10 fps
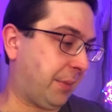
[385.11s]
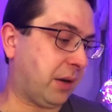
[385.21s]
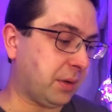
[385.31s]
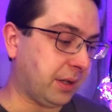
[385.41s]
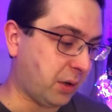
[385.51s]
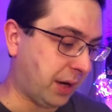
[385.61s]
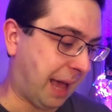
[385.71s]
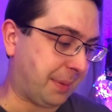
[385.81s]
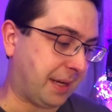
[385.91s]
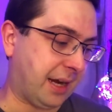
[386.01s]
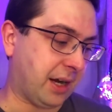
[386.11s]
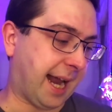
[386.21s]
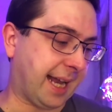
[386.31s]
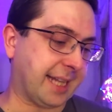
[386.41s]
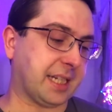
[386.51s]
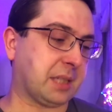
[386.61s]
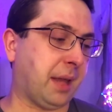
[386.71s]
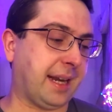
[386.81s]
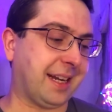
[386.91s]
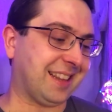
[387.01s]
Now we don't really know what happened here. It kind of gets
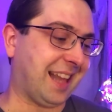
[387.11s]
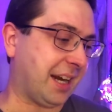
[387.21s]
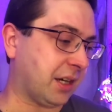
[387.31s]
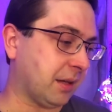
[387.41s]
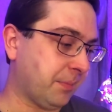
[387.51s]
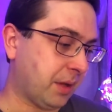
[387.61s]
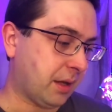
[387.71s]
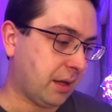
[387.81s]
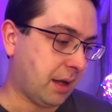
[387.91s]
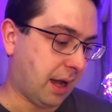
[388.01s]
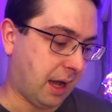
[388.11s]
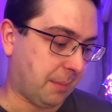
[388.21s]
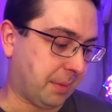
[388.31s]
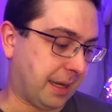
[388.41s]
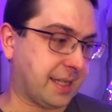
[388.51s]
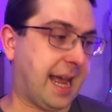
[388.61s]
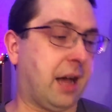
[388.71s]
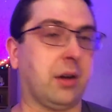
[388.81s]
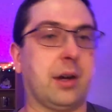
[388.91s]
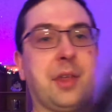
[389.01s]
explained later because
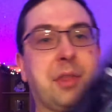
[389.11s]
now